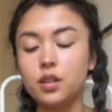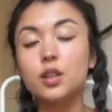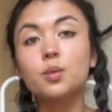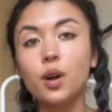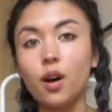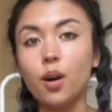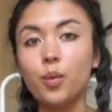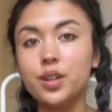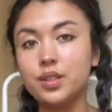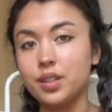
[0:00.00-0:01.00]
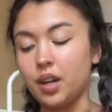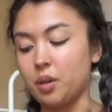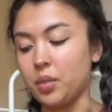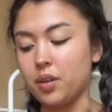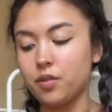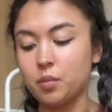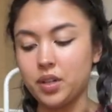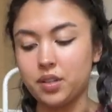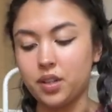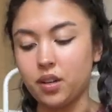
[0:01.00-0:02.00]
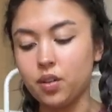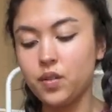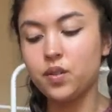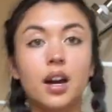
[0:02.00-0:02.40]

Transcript: These were all ones that I made for myself.